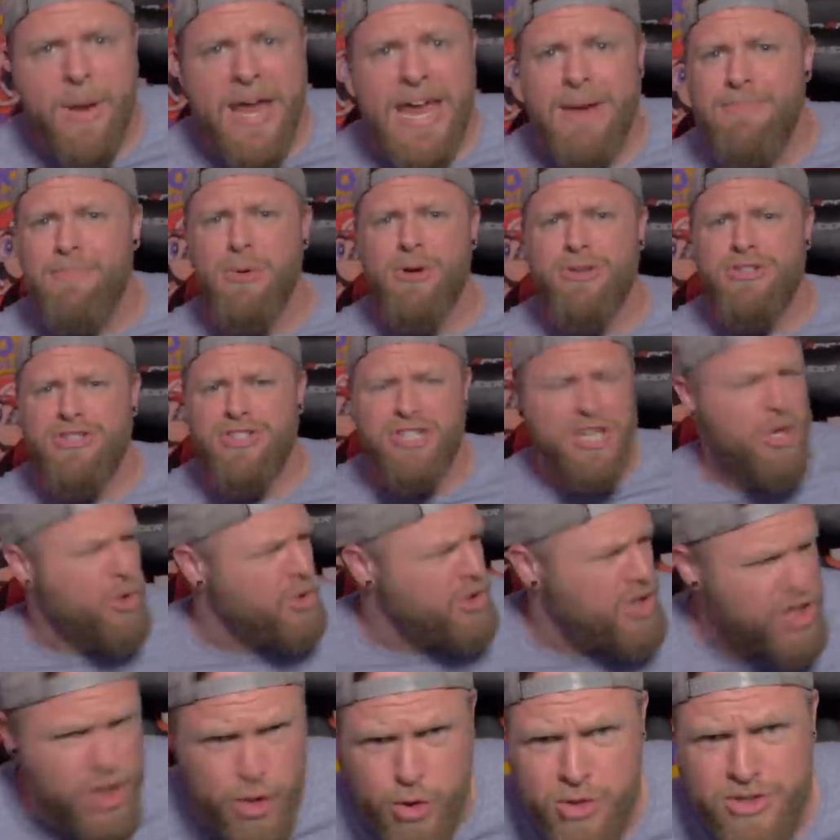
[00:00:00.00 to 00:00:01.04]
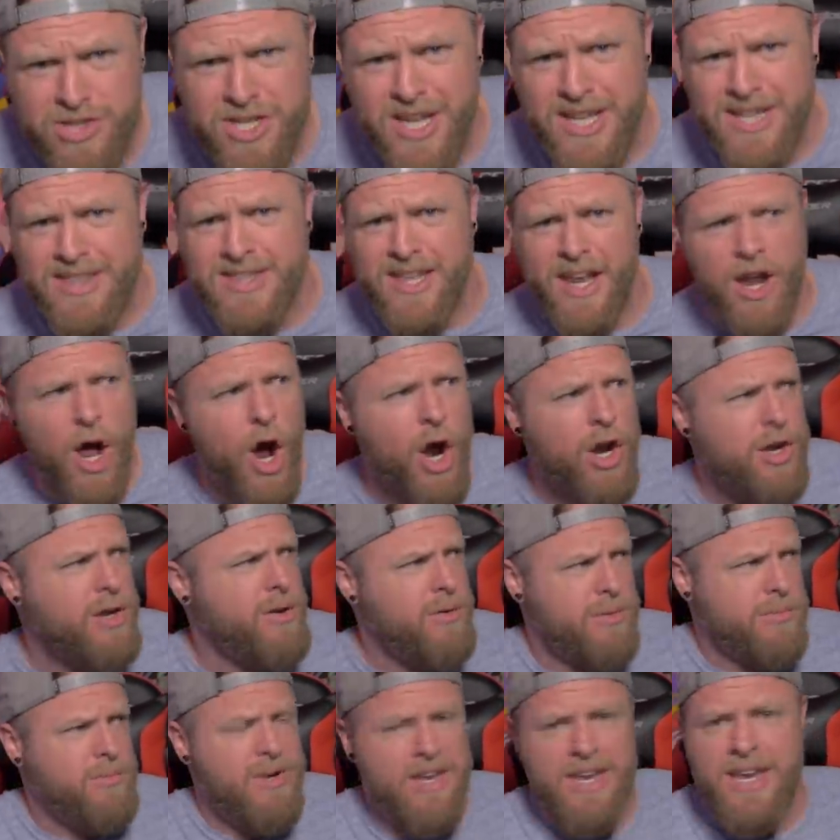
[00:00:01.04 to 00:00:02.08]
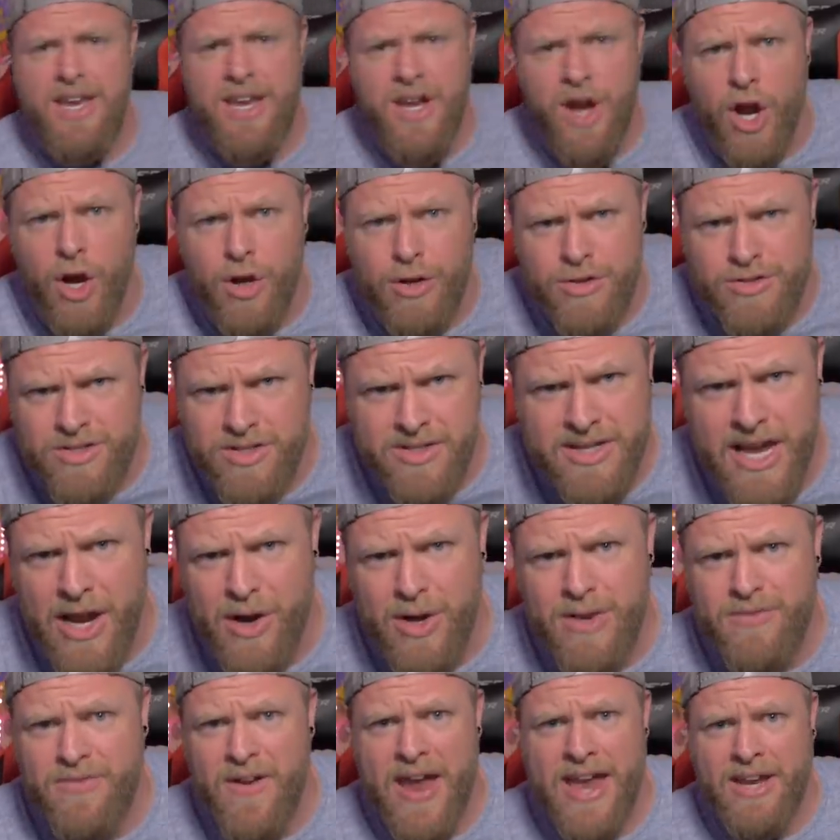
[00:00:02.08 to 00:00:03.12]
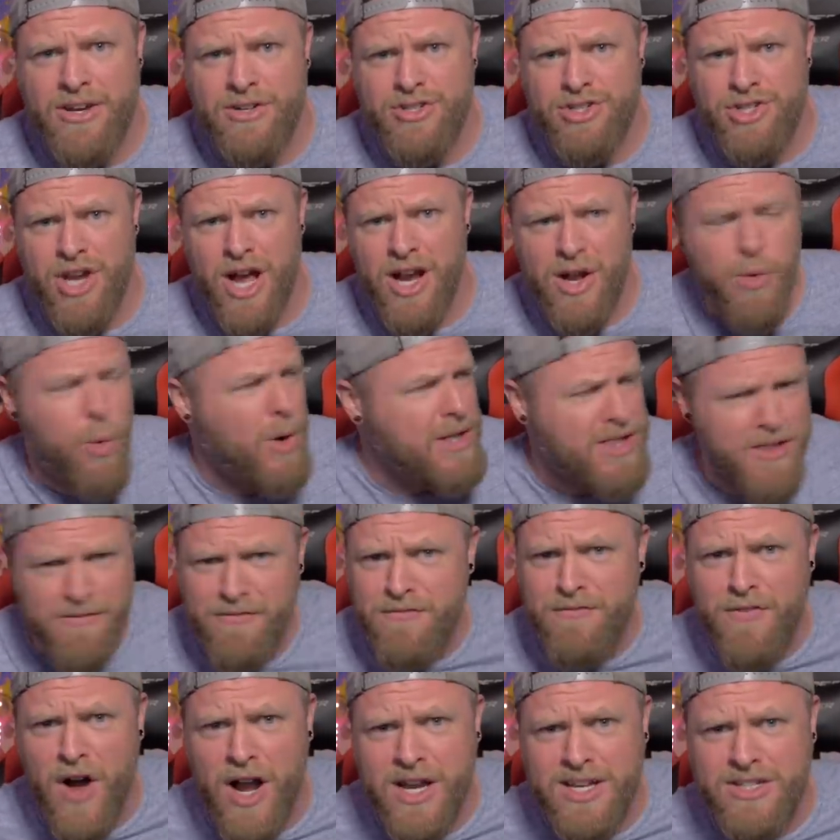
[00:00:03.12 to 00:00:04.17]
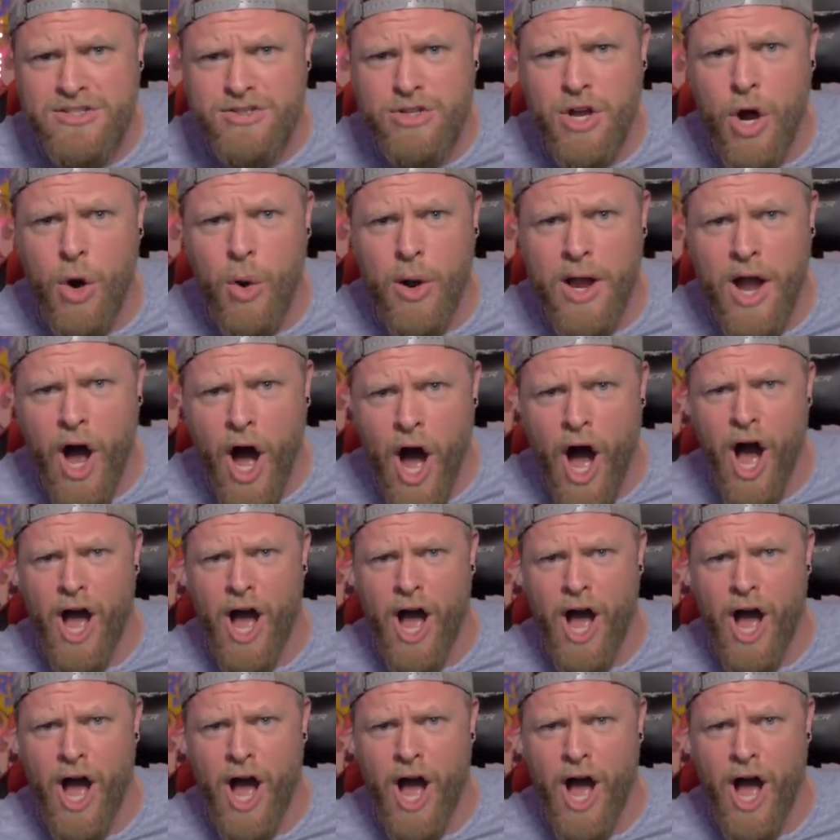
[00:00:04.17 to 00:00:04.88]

People still use it that aren't e-girls and Gary Vaynerchuk? What the fuck is going